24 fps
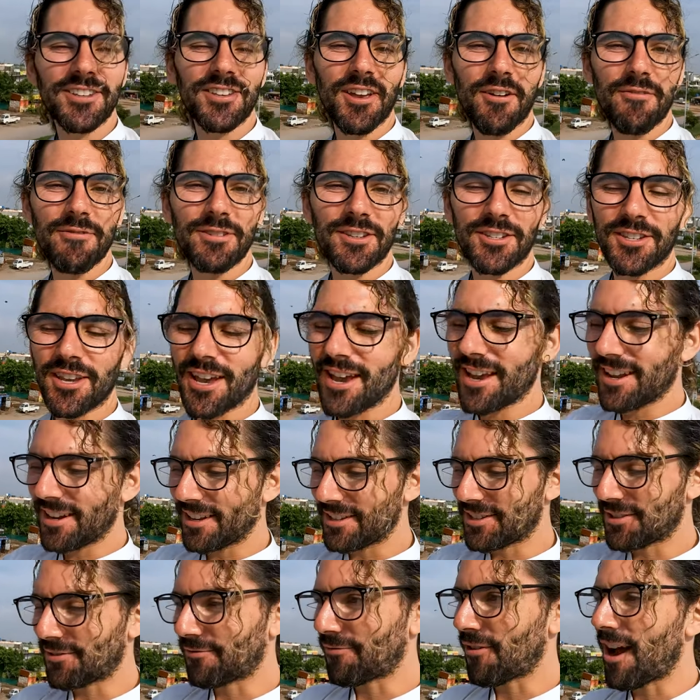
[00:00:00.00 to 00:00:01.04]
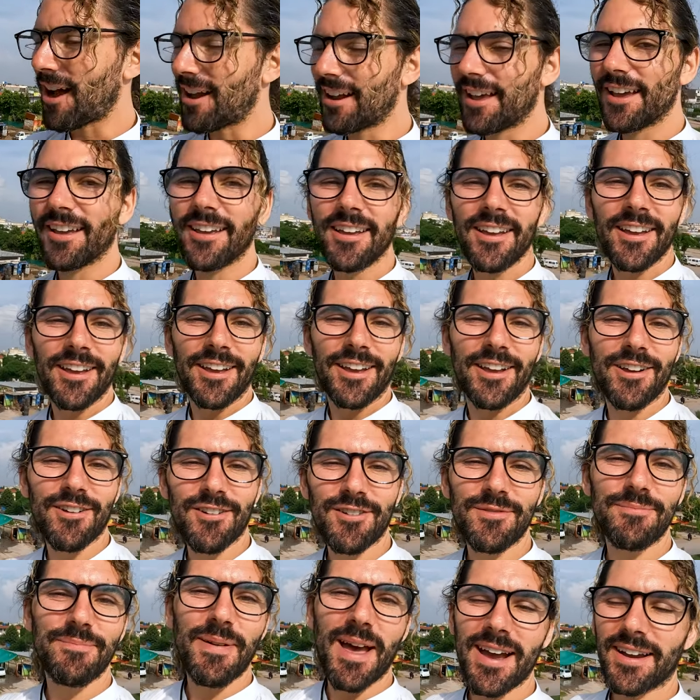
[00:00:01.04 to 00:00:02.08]
as I was saying, it's Friday
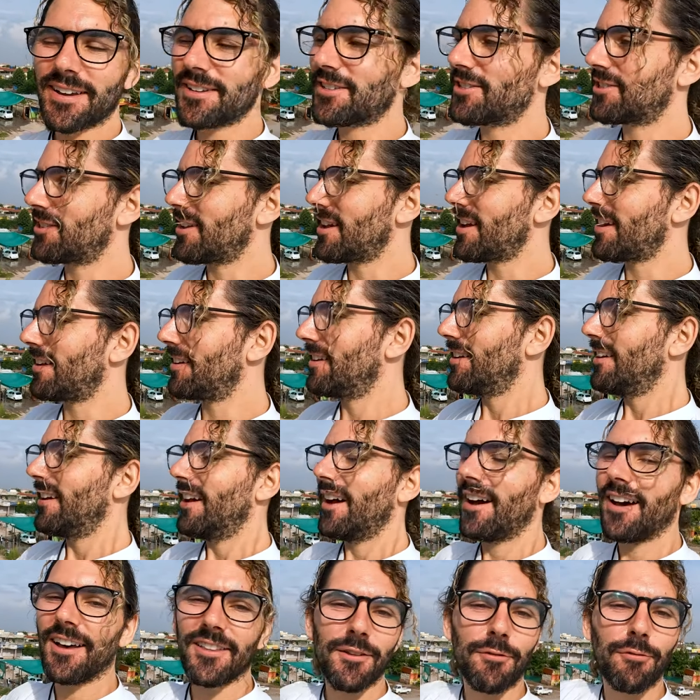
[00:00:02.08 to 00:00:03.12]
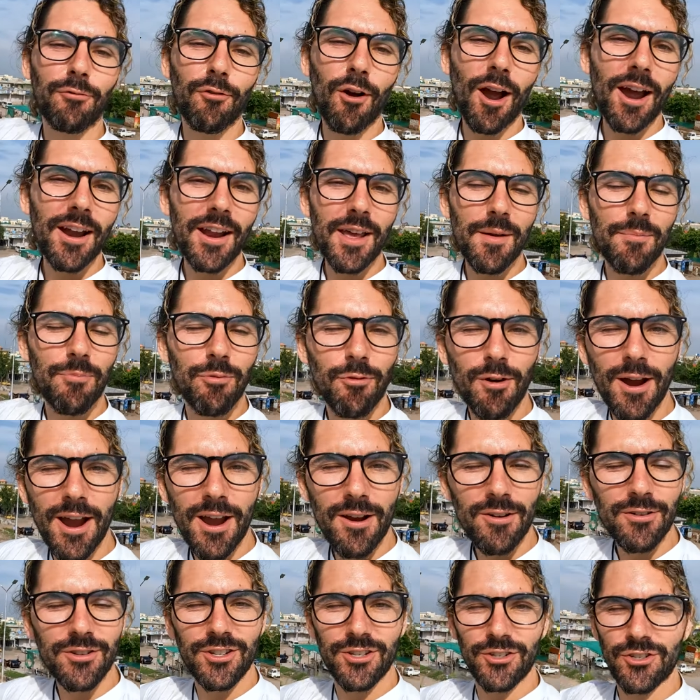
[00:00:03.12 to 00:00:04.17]
here in Pakistan. The Friday
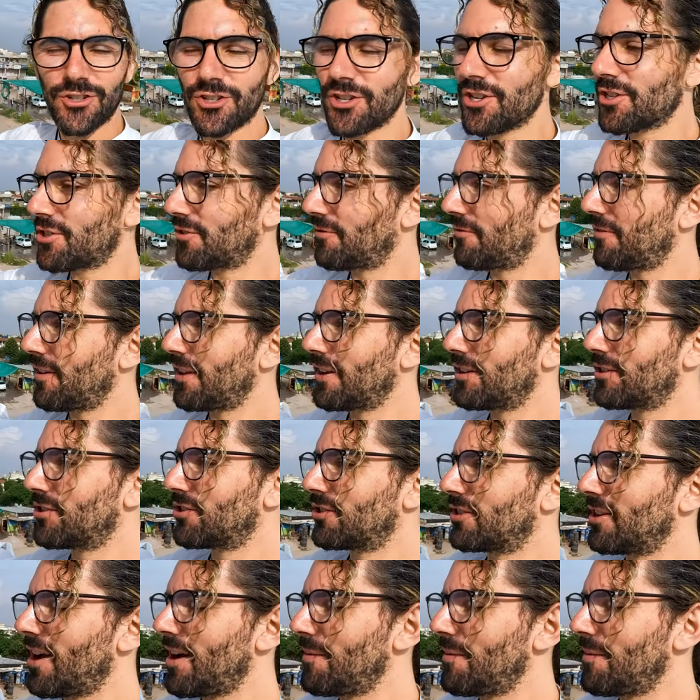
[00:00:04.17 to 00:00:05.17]
prayers just finished